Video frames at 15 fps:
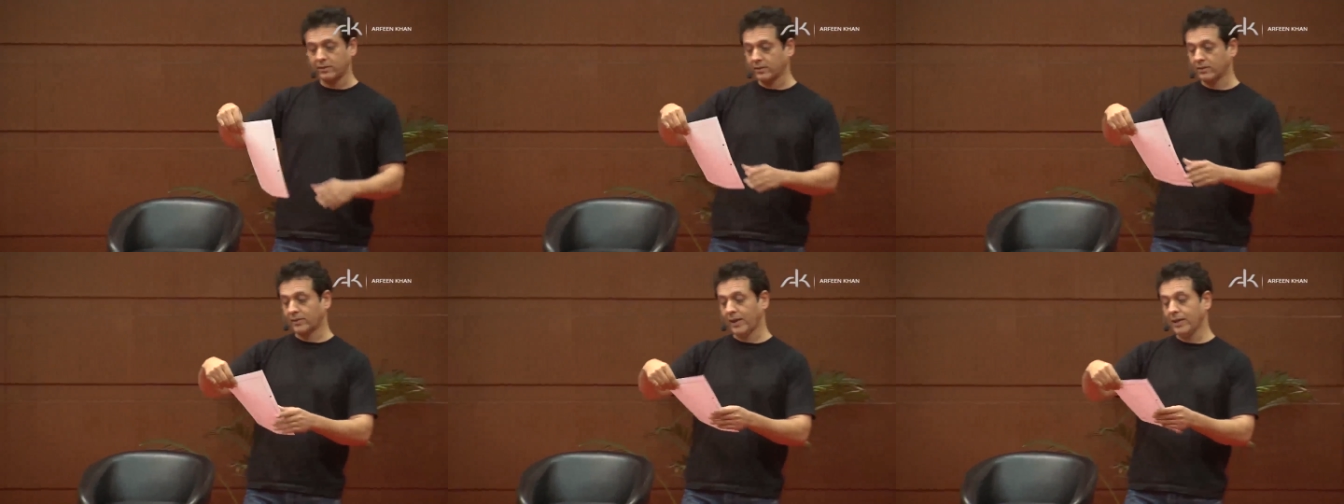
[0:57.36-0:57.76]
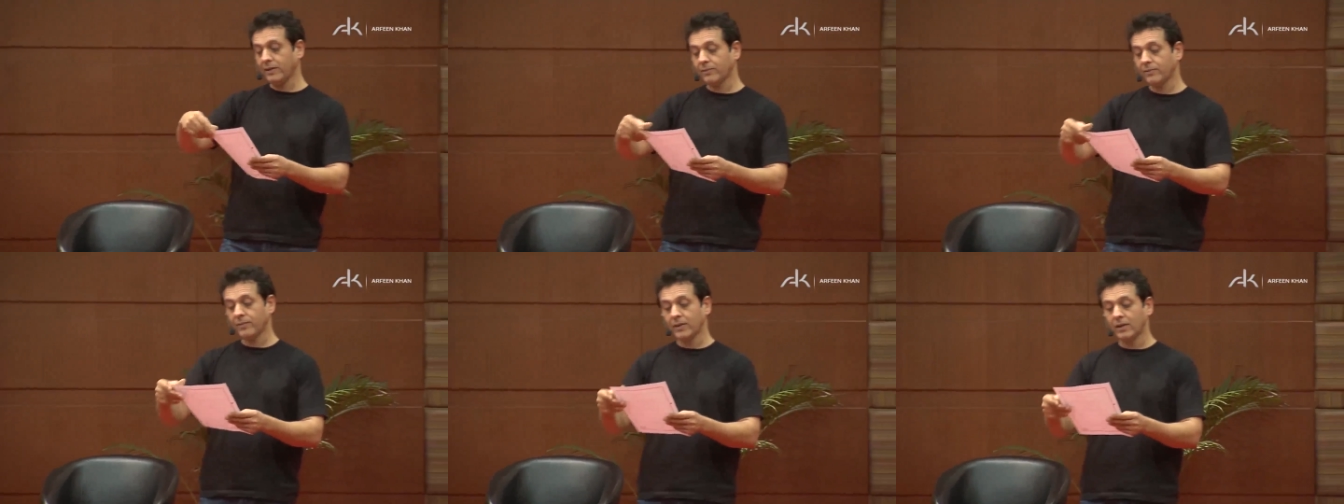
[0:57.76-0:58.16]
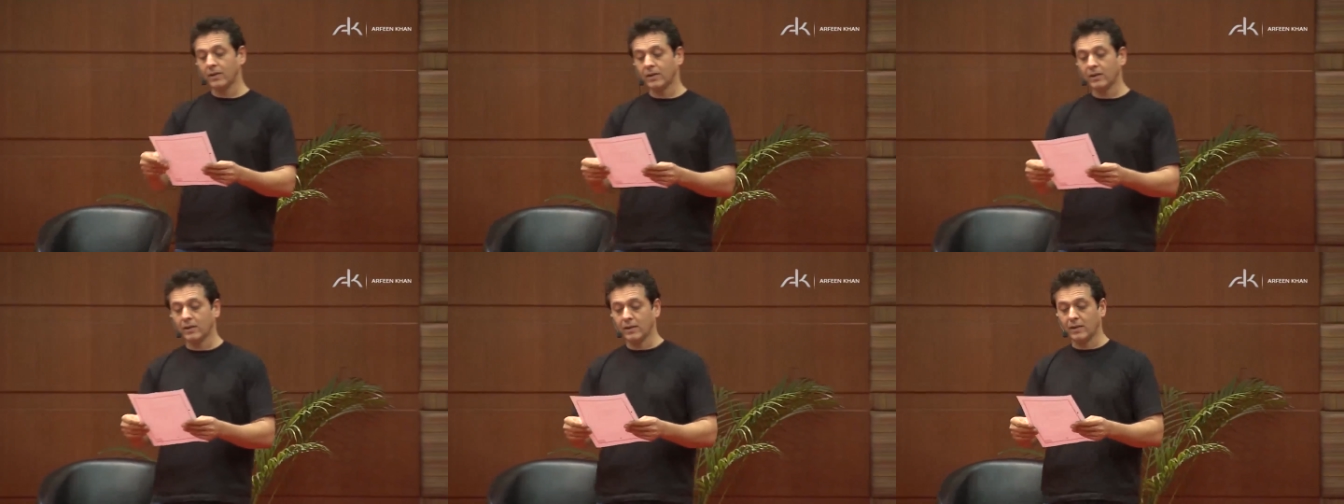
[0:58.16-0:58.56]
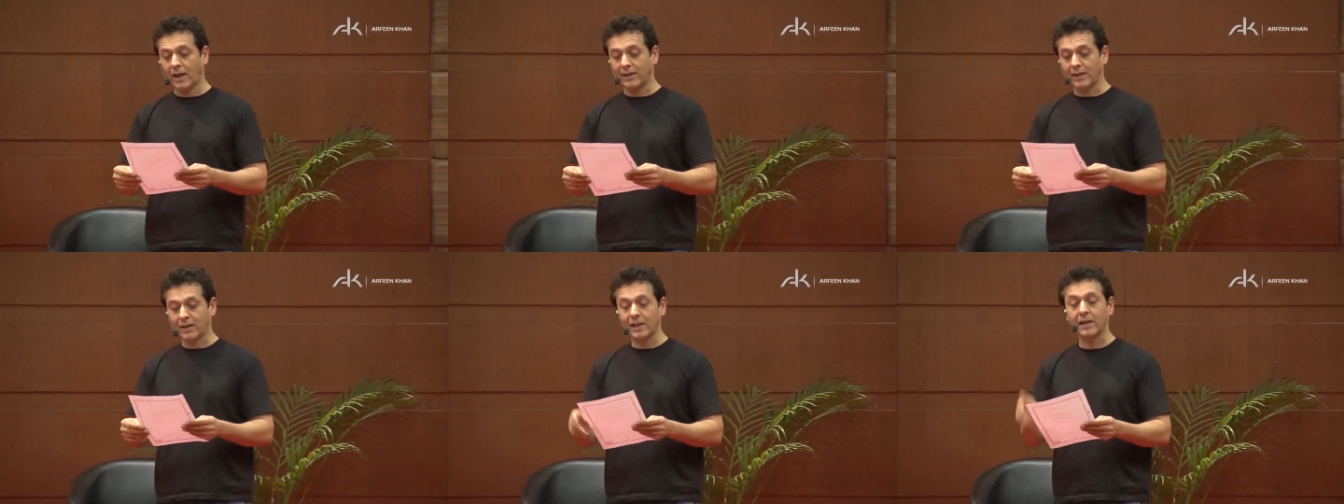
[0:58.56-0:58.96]
right?
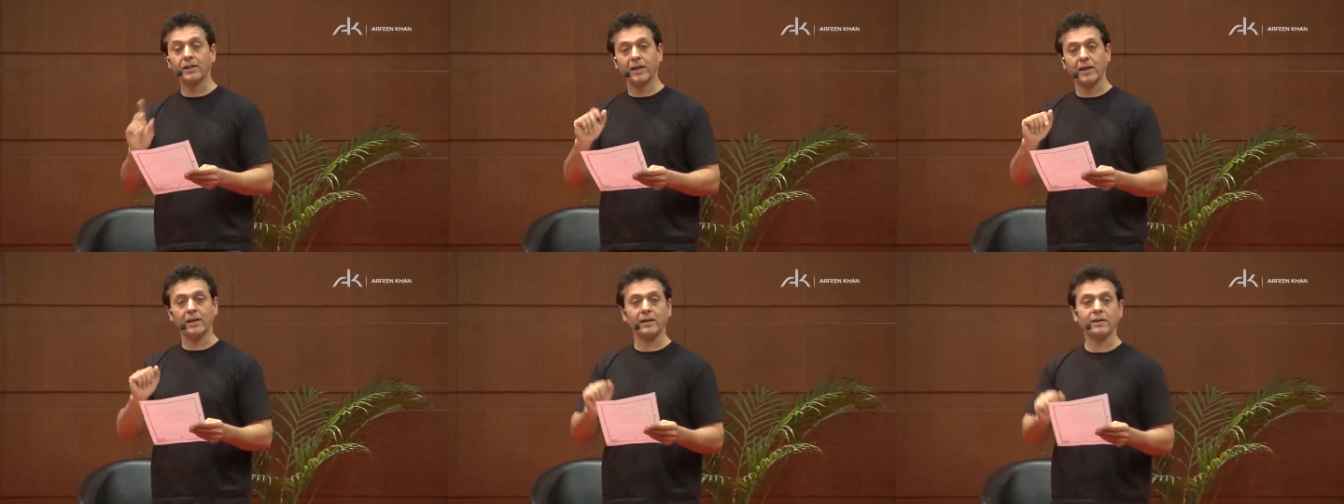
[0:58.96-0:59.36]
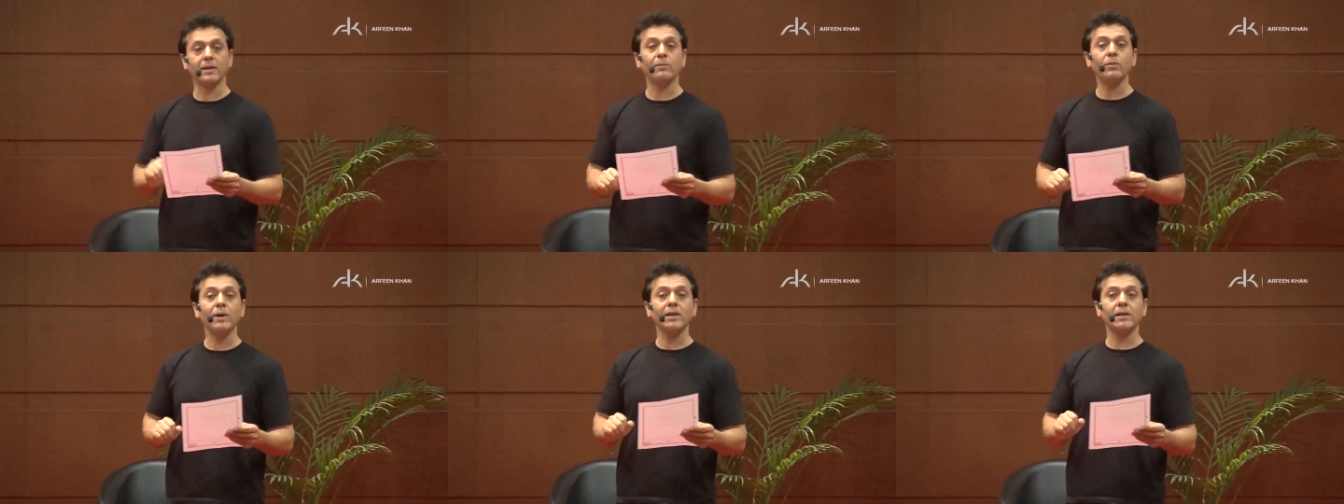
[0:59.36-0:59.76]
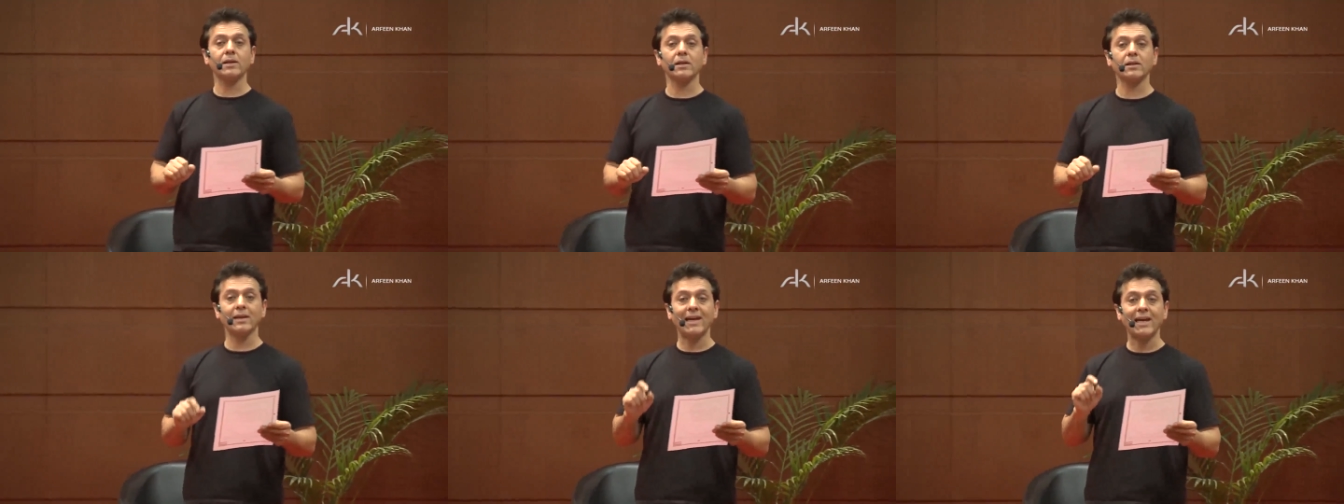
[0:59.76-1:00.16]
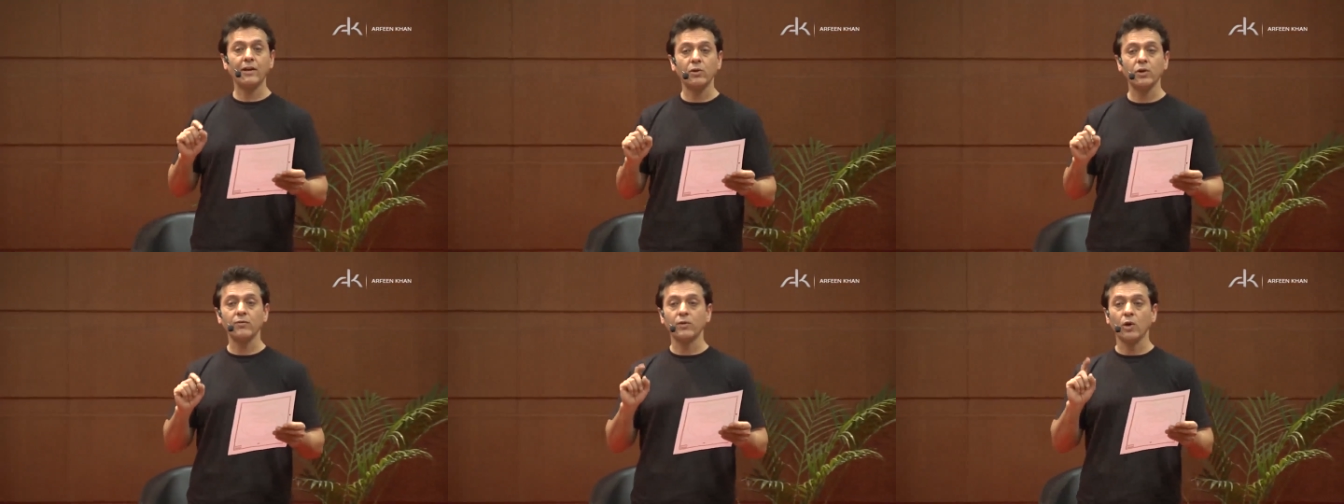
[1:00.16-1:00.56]
And it says here, number one, it says the
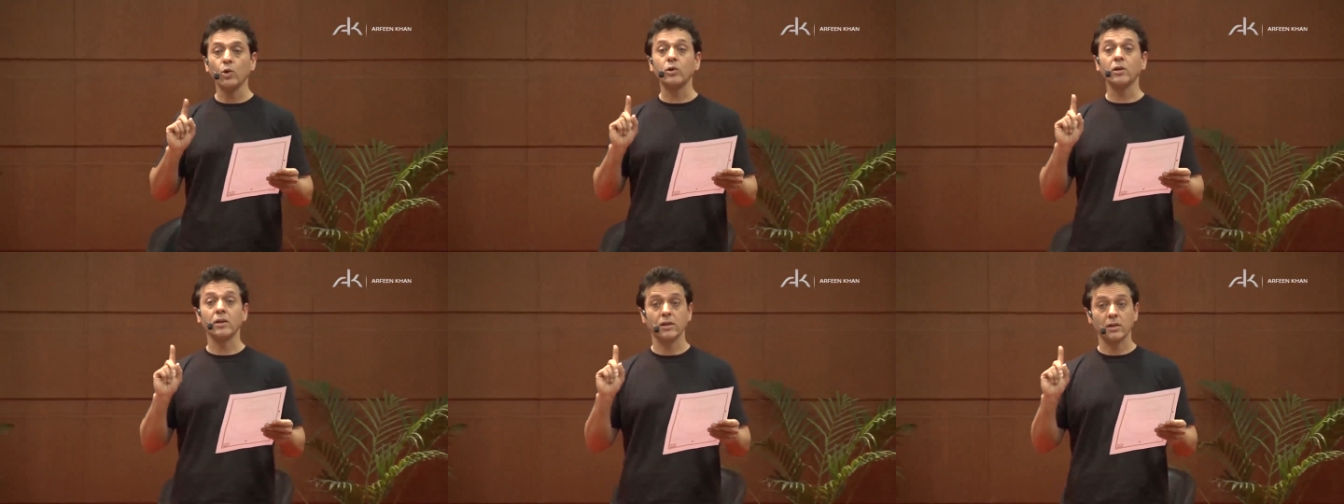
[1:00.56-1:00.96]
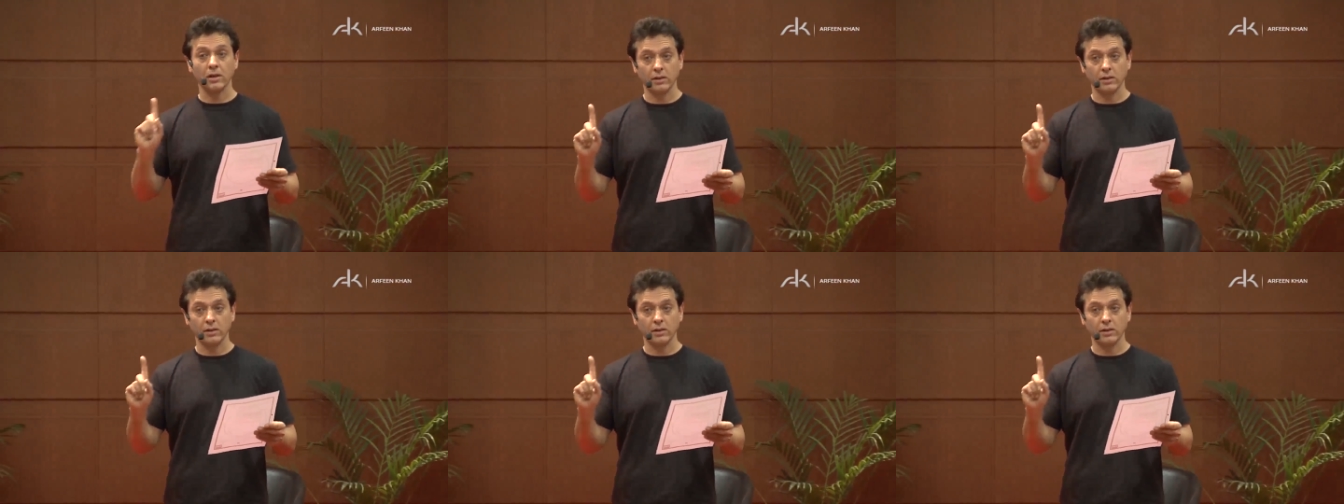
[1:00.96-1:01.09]
area of no concern.